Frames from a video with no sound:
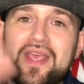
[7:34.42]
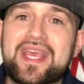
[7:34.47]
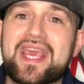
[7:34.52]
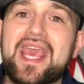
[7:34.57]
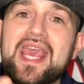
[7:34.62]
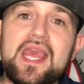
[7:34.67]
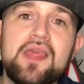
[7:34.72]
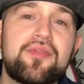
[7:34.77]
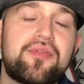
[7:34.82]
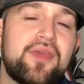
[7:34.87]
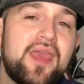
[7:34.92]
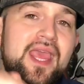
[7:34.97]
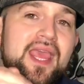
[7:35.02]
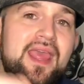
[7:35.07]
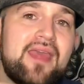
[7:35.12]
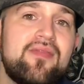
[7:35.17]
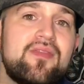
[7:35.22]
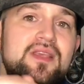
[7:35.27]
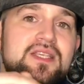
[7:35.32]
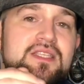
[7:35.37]
key thing
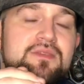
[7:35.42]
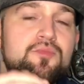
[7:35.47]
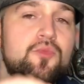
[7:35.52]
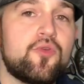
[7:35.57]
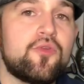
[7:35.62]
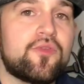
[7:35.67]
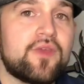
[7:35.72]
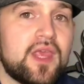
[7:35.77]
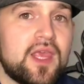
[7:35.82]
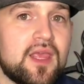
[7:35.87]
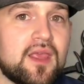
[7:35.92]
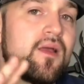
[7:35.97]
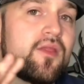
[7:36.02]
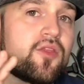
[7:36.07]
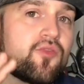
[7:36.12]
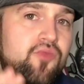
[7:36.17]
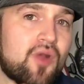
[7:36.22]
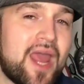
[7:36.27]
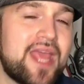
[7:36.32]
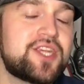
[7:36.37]
in this movie,
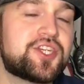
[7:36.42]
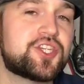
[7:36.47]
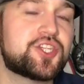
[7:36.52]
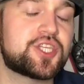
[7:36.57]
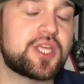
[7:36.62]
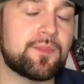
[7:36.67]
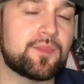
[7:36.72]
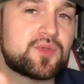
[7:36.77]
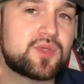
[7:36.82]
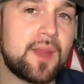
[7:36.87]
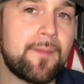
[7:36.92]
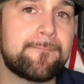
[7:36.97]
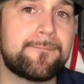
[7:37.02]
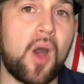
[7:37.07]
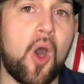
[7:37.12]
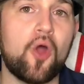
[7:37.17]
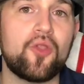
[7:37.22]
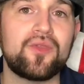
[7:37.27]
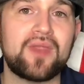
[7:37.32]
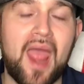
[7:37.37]
the relationship between
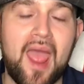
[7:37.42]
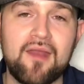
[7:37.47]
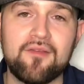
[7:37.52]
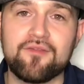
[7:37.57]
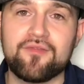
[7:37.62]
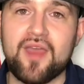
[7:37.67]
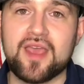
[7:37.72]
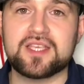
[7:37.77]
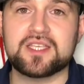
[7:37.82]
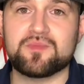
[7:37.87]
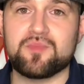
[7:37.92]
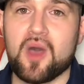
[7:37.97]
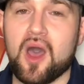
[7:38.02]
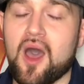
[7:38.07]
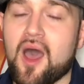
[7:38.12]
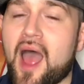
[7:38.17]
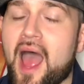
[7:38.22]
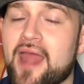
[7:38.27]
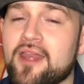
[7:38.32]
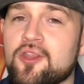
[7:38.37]
Bond and
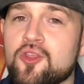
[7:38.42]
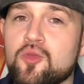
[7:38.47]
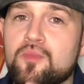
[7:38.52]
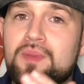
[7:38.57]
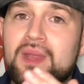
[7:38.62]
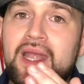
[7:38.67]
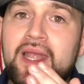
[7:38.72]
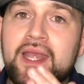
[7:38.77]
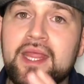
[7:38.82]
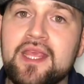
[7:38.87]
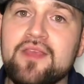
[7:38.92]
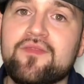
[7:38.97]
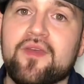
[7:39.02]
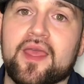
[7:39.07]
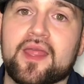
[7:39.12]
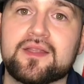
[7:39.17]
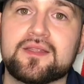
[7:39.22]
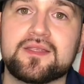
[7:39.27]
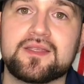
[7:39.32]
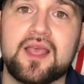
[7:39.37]
Vesper, and you believe
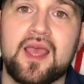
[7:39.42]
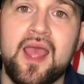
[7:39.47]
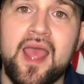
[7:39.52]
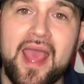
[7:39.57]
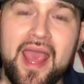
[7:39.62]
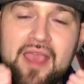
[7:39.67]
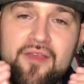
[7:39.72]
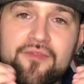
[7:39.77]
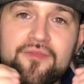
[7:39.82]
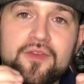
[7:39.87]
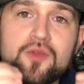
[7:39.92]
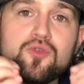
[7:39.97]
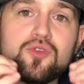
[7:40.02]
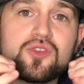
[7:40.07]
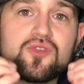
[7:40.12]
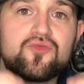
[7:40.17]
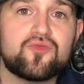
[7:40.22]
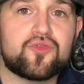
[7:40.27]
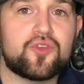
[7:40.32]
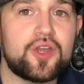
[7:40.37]
it. It
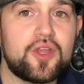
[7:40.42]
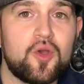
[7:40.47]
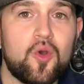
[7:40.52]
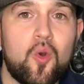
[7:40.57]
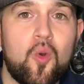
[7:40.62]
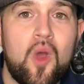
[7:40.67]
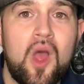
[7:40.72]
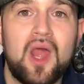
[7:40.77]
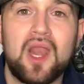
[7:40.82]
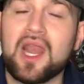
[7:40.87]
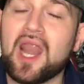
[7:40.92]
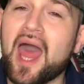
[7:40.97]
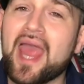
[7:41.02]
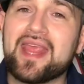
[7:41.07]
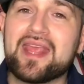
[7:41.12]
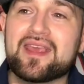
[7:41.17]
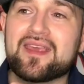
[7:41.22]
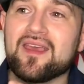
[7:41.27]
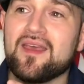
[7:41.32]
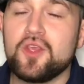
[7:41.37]
feels real,
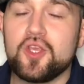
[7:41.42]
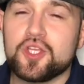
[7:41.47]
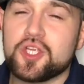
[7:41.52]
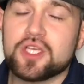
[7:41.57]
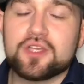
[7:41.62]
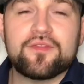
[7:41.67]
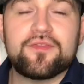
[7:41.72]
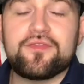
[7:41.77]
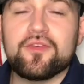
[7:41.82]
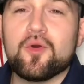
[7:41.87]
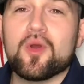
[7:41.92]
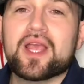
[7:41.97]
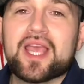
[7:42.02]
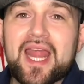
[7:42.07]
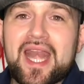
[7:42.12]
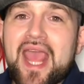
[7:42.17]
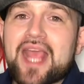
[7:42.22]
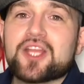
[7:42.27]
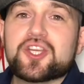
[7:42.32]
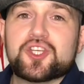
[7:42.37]
like, you just feel a
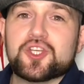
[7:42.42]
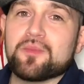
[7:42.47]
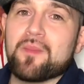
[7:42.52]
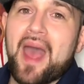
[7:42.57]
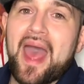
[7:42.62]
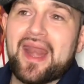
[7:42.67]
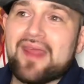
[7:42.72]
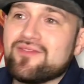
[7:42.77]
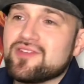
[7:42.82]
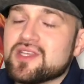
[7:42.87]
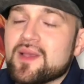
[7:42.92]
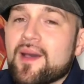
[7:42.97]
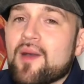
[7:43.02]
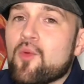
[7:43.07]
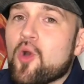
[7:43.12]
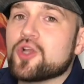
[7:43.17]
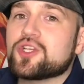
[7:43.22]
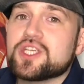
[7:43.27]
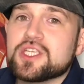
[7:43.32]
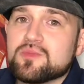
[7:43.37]
connection, man. Every time I
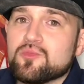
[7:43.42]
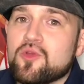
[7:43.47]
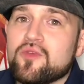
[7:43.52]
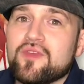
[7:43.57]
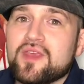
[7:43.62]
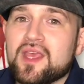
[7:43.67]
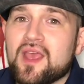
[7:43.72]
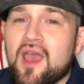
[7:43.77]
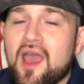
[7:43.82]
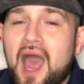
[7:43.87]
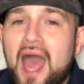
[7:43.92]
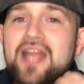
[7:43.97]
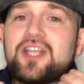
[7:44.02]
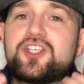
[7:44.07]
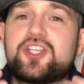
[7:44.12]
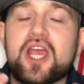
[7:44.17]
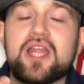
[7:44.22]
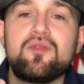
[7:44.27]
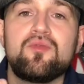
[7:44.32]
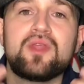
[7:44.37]
watch this movie, I
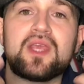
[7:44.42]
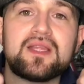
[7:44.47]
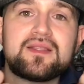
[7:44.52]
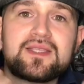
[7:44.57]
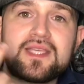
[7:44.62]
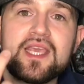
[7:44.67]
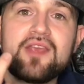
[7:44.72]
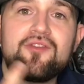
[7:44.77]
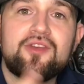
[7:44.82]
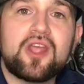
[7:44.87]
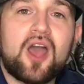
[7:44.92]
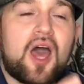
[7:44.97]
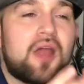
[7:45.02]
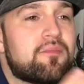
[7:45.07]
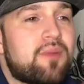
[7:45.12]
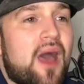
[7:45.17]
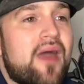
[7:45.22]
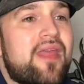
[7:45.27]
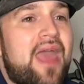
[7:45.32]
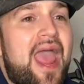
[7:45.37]
genuinely get teary-eyed
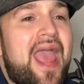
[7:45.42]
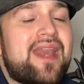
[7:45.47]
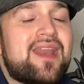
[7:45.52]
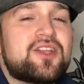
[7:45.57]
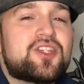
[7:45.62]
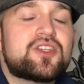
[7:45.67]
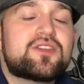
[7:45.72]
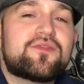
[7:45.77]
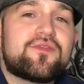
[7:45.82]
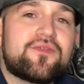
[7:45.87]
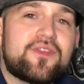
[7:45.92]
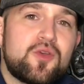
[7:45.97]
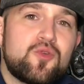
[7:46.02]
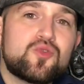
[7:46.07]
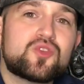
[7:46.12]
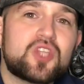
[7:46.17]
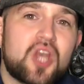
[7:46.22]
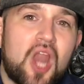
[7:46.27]
by the end. It just feels